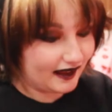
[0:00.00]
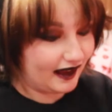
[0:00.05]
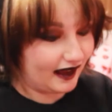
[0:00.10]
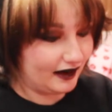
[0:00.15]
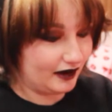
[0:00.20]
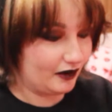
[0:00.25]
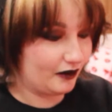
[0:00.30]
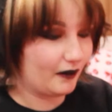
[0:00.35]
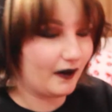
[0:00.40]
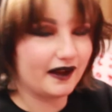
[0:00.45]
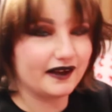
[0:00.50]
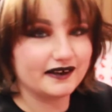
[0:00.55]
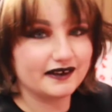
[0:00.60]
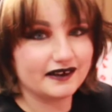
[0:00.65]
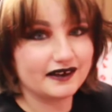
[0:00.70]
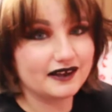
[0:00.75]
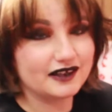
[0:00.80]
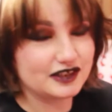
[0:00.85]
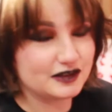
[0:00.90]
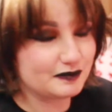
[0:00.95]
I know why I
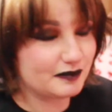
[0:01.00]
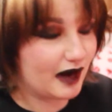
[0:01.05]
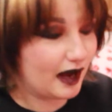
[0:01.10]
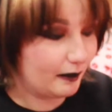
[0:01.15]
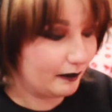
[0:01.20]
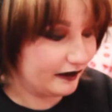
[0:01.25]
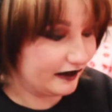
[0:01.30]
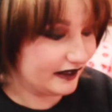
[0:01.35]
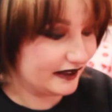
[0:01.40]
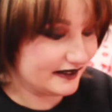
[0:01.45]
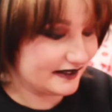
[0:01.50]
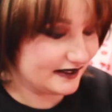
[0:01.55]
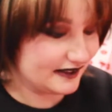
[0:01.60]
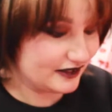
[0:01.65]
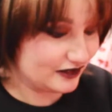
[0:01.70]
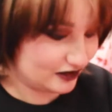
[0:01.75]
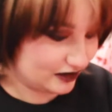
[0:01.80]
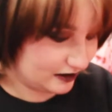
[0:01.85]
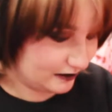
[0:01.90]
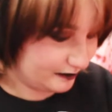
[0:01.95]
didn't. It's probably because
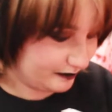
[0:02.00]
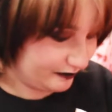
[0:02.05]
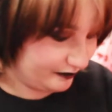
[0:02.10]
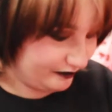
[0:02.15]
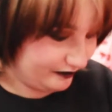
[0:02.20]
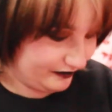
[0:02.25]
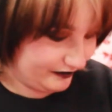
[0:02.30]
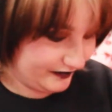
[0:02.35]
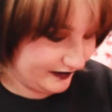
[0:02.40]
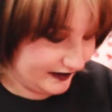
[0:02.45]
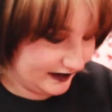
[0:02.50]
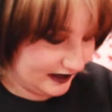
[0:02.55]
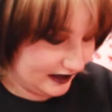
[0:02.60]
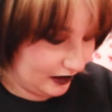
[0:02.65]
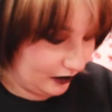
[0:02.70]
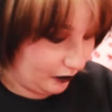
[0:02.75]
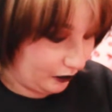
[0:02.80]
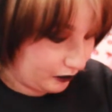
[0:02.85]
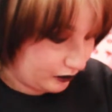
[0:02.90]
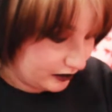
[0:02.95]
these are
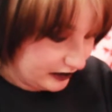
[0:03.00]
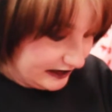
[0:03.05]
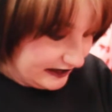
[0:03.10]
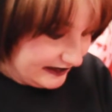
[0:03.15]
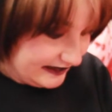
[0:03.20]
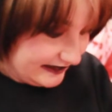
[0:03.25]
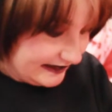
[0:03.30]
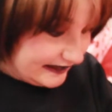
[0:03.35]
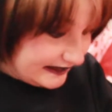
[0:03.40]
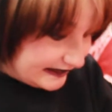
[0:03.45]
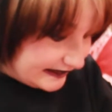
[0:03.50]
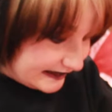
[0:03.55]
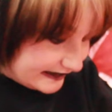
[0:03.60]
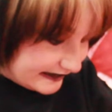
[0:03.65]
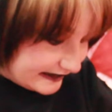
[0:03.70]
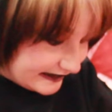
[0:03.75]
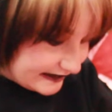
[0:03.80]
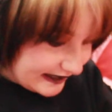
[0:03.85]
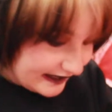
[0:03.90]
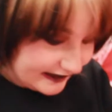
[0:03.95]

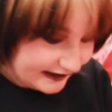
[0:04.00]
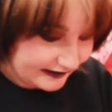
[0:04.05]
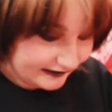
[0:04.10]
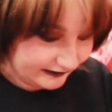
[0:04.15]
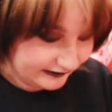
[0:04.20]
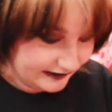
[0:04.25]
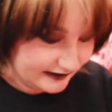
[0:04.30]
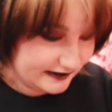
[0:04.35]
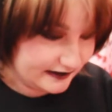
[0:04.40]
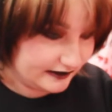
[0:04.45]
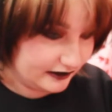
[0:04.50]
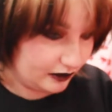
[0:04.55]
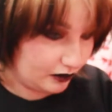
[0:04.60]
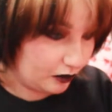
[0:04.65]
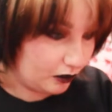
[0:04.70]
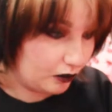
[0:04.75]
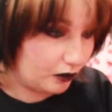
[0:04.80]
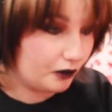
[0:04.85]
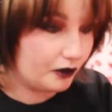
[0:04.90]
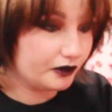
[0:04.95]
ridiculously
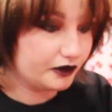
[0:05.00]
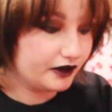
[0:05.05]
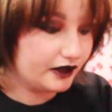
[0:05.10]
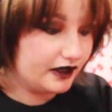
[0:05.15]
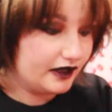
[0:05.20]
old.